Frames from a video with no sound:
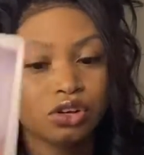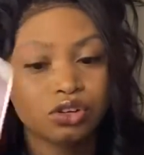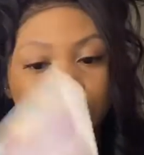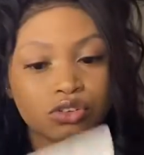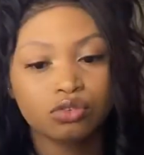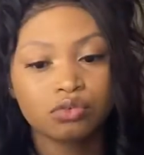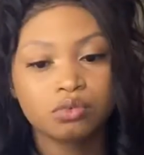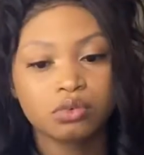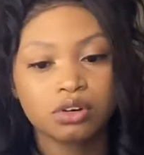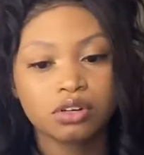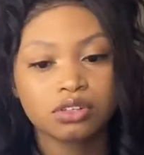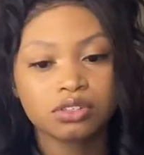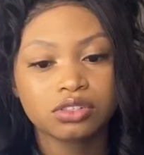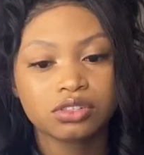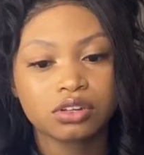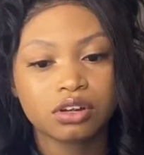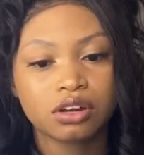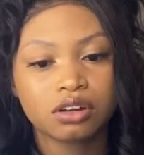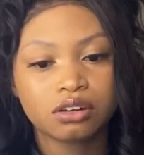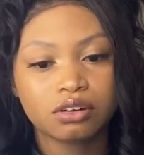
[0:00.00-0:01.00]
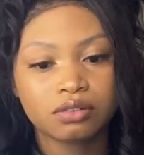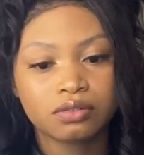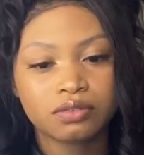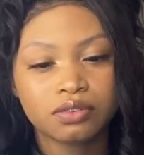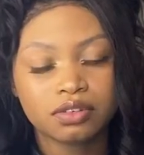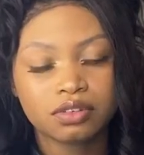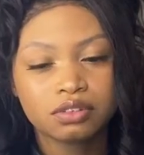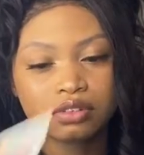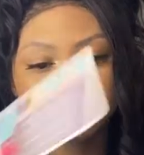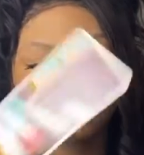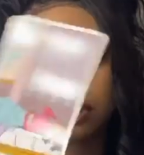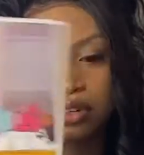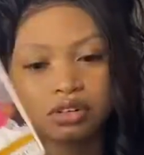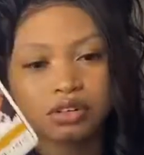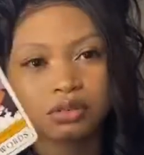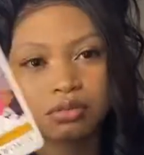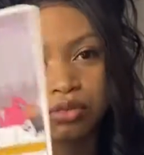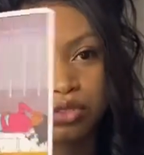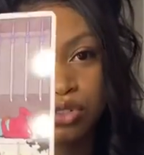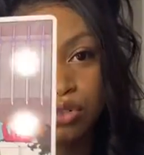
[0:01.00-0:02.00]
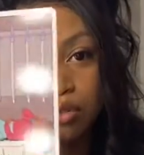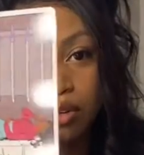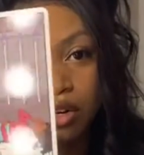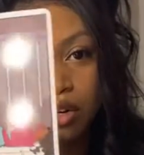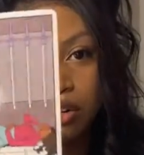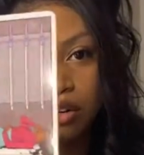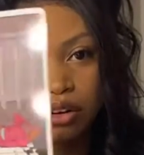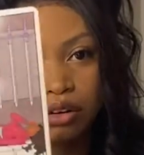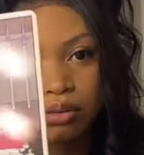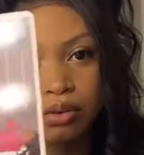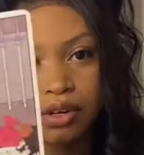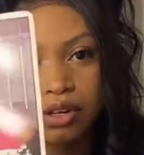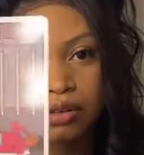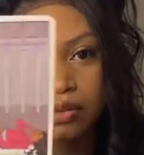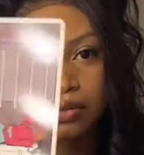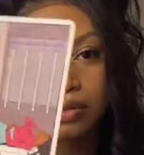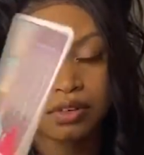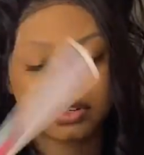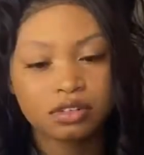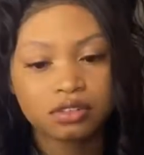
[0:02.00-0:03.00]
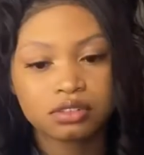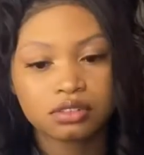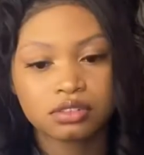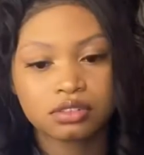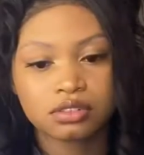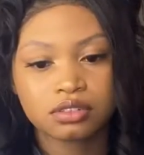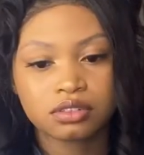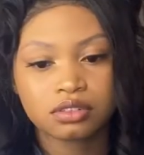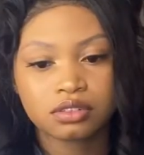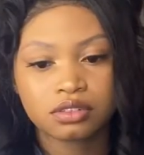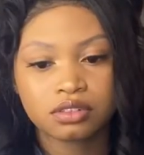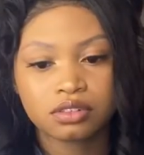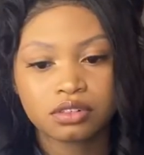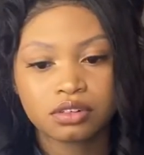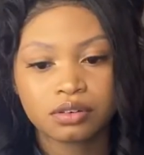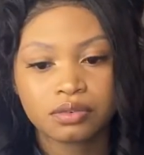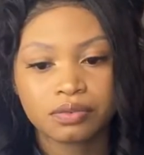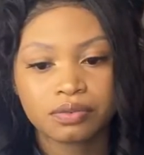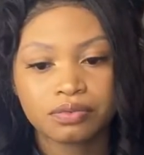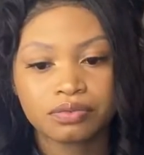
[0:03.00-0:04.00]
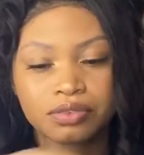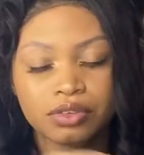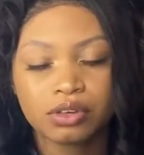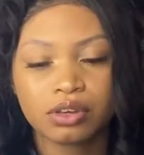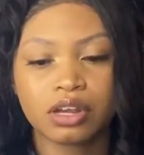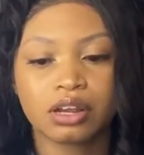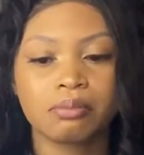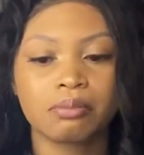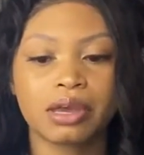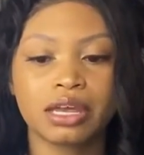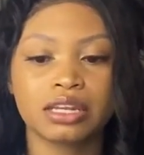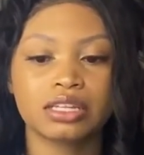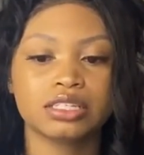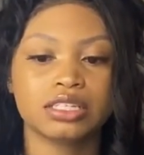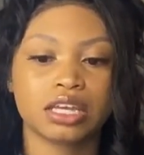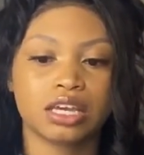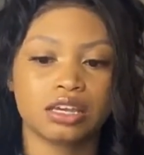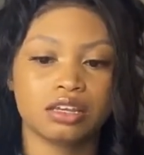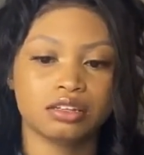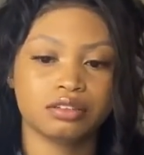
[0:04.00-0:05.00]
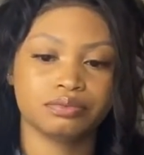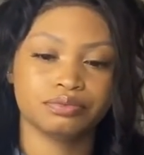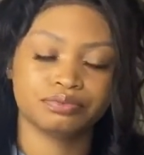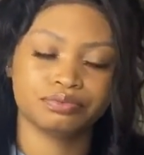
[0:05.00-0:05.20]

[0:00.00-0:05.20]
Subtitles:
You want to start over, but you gotta go within first. You gotta meditate.